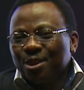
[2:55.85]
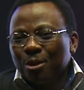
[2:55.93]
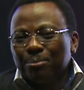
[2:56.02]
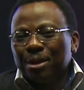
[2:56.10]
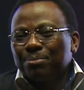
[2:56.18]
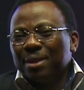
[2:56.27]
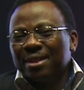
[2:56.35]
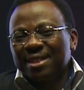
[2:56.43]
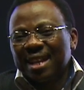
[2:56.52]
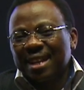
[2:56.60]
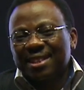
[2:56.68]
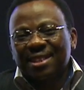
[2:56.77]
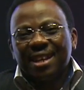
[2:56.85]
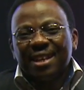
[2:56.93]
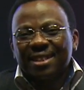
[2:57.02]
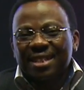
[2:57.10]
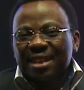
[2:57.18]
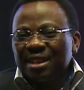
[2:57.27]
Commitment takes
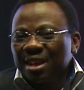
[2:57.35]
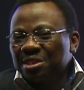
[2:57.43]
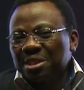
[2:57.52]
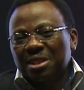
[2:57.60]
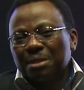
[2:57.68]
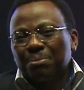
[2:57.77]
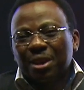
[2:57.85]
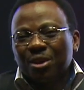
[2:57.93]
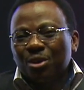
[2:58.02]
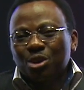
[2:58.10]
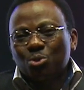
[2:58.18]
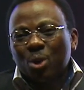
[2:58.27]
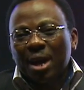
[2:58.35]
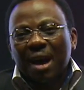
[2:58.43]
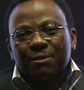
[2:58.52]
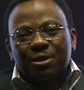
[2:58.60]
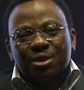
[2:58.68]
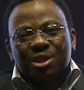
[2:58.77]
tenacity because we
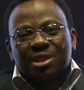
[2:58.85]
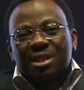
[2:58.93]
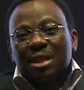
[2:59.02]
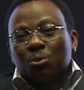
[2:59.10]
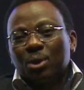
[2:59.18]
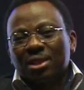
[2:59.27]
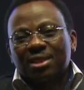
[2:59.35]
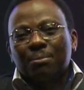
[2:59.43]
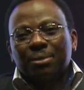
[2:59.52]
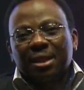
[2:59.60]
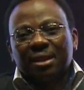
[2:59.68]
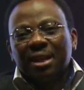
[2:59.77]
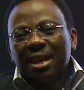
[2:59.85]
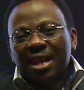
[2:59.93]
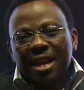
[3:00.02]
have to stick with something,